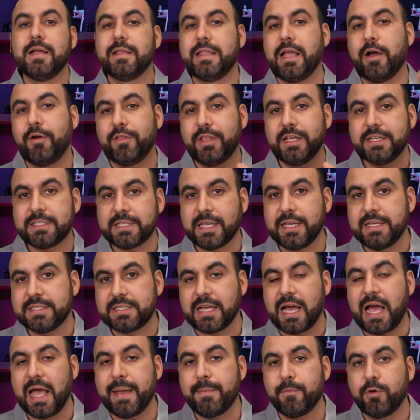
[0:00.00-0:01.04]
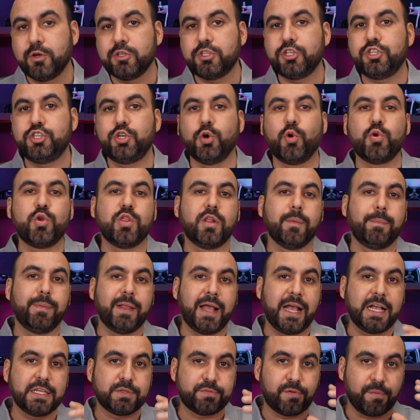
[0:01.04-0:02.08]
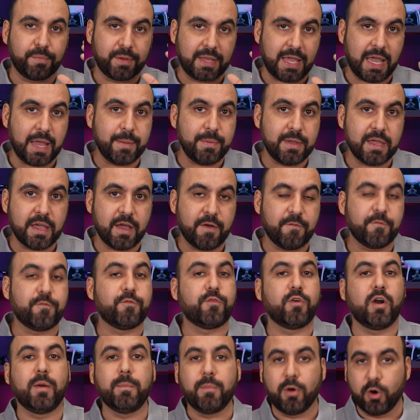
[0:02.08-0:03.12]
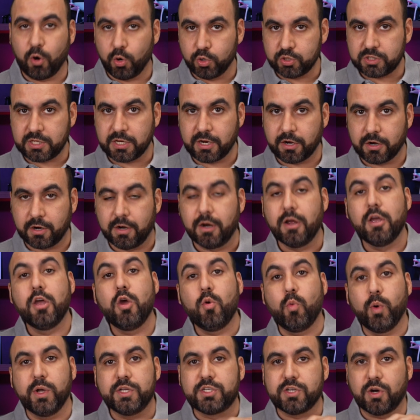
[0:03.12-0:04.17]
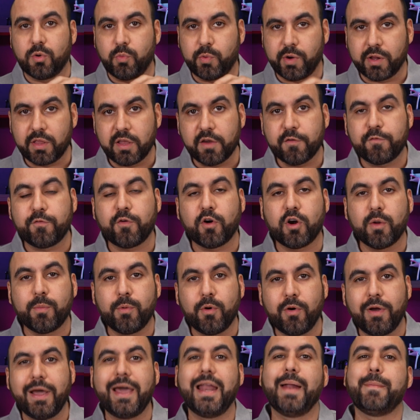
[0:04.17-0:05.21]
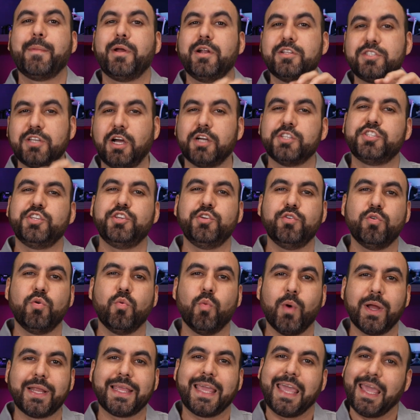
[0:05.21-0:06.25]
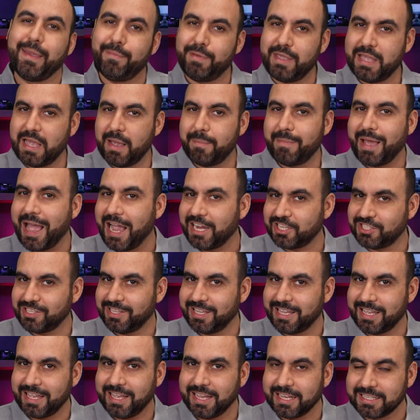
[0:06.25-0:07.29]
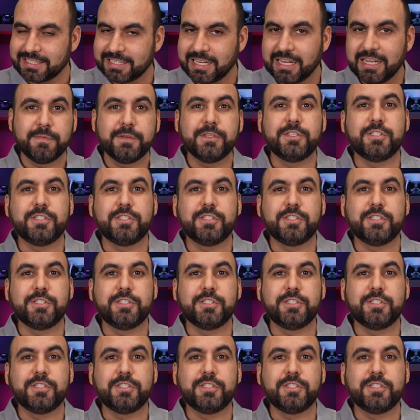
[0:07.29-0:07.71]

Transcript: Now, in this case, I'm going to show you the plans from K V M from Hostinger, which are really affordable, and I'm going to talk to you what K V M actually is.